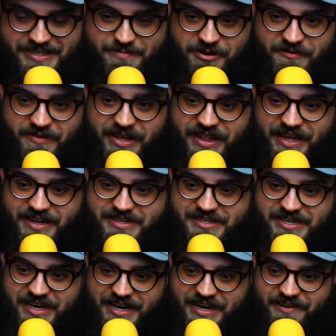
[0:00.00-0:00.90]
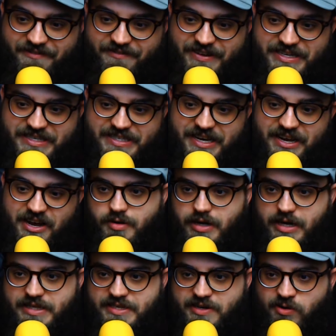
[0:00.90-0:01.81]
movie that kind of is,
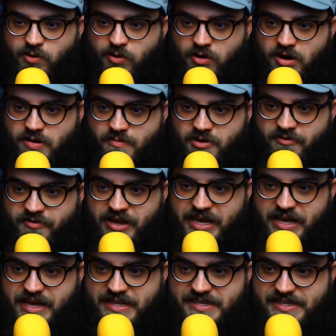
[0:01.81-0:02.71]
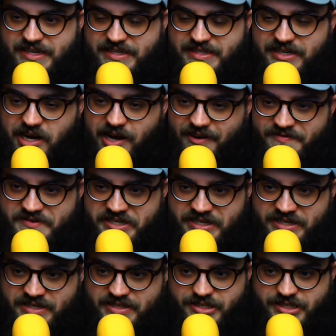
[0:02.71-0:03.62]
it's a horror movie. It's
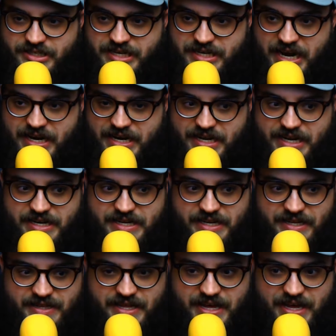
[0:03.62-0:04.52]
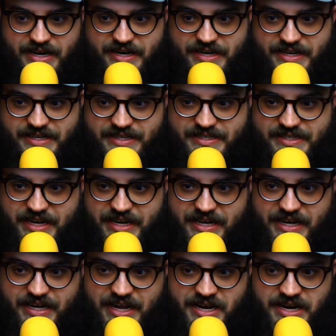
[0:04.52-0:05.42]
often stated that it is
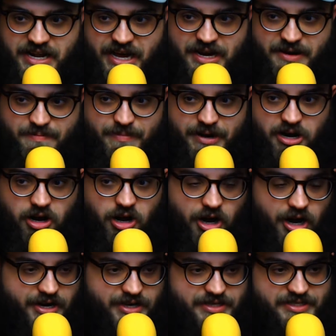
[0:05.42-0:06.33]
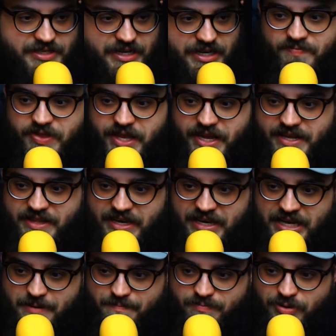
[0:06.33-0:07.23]
a nightmare odyssey. They
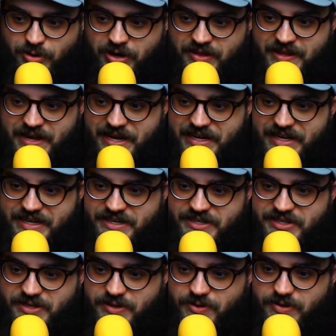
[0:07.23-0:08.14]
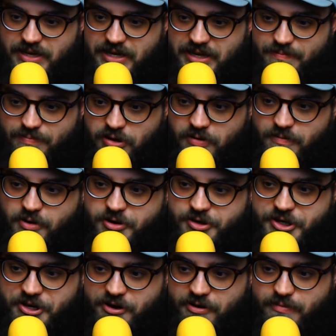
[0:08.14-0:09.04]
keep putting that into the
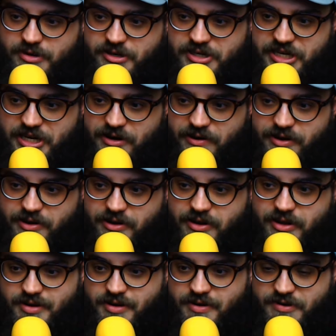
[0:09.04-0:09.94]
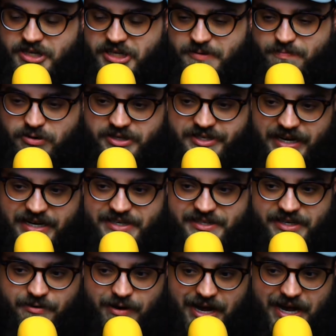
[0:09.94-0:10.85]
promotional material, which is
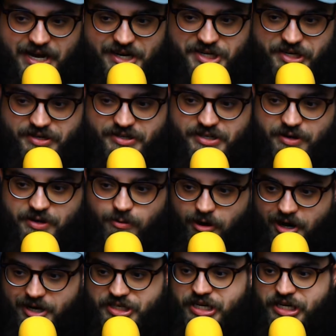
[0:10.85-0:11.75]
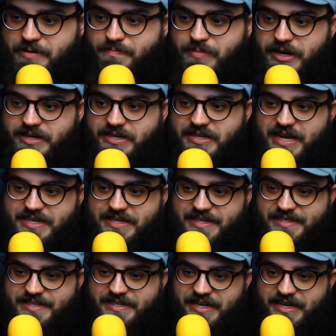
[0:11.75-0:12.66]
precisely why I chose to watch it, but it
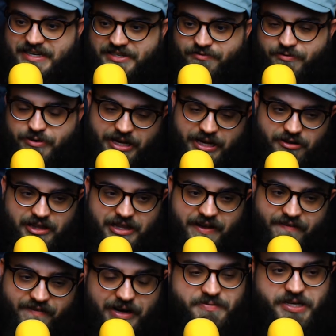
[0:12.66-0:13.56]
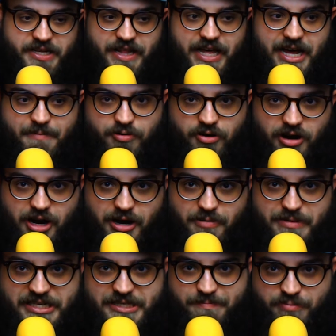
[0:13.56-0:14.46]
doesn't really live up to that
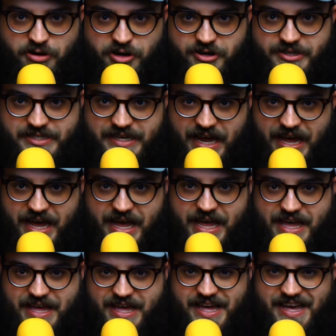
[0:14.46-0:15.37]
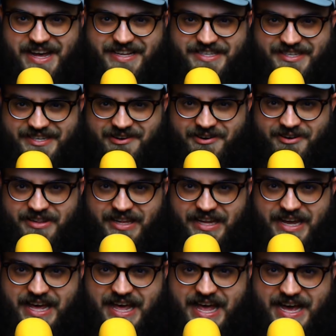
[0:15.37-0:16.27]
promise per se. It
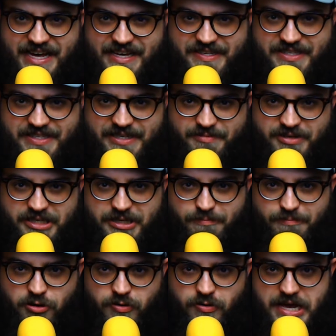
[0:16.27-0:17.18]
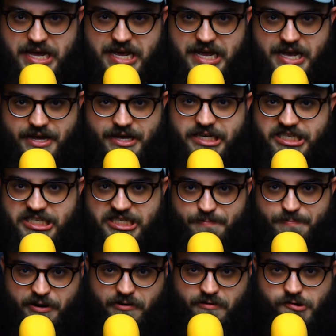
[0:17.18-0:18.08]
certainly has some spooky
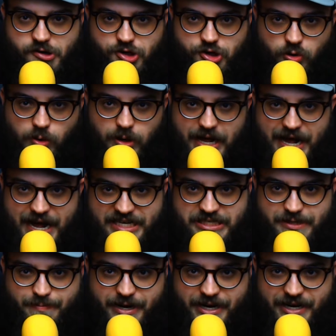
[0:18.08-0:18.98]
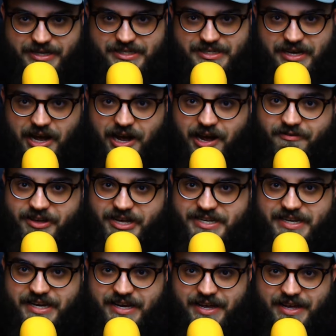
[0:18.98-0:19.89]
spiritual aspects of
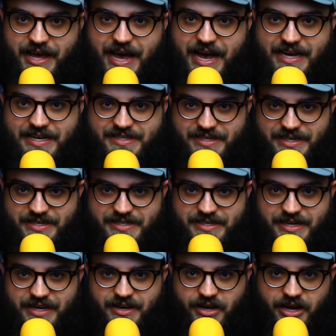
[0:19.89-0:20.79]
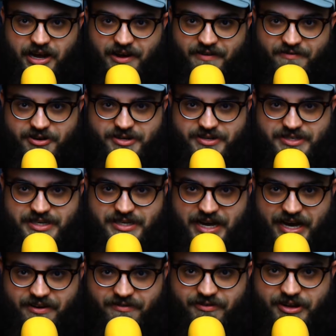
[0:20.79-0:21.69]
it, as it covers
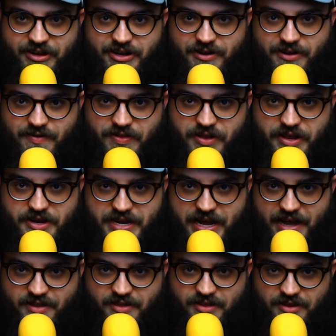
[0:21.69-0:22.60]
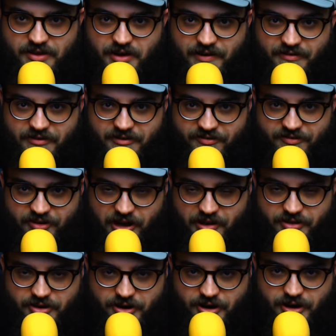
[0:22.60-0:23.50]
kind of the death of a
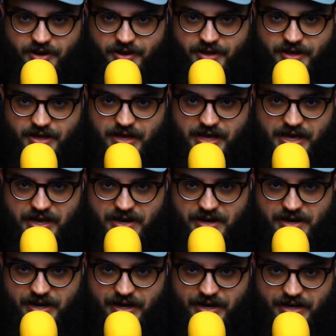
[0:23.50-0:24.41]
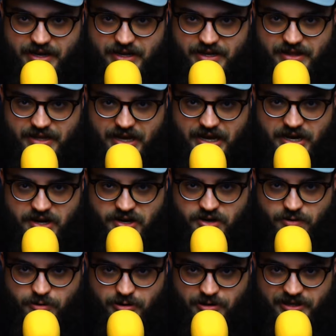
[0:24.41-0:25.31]
father in the
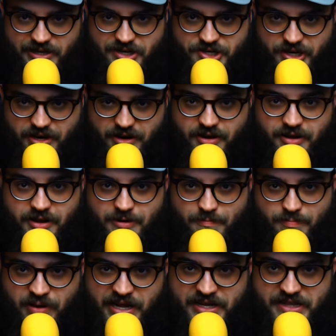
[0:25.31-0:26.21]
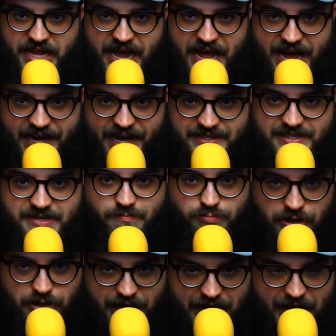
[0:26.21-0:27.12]
Hindu religion, but they add some
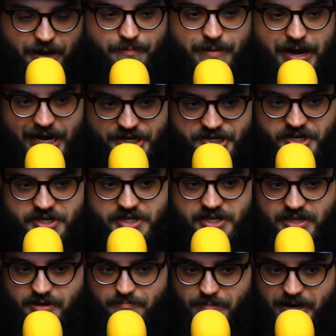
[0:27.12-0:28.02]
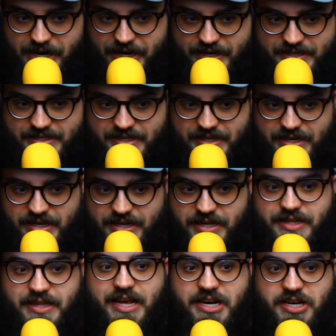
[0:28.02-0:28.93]
black magic to the mix.
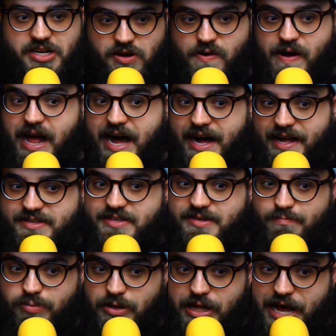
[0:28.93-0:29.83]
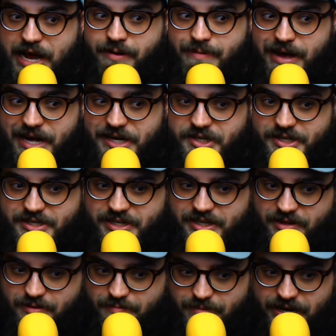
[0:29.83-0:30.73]
They do add some black magic to
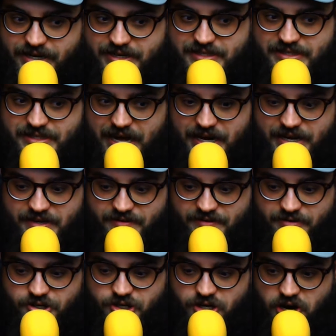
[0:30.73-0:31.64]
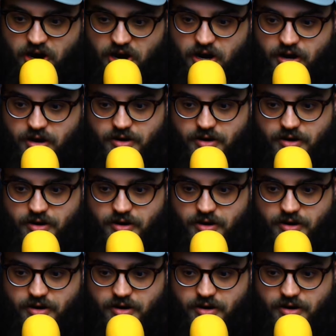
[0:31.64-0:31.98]
the mix, that is for sure.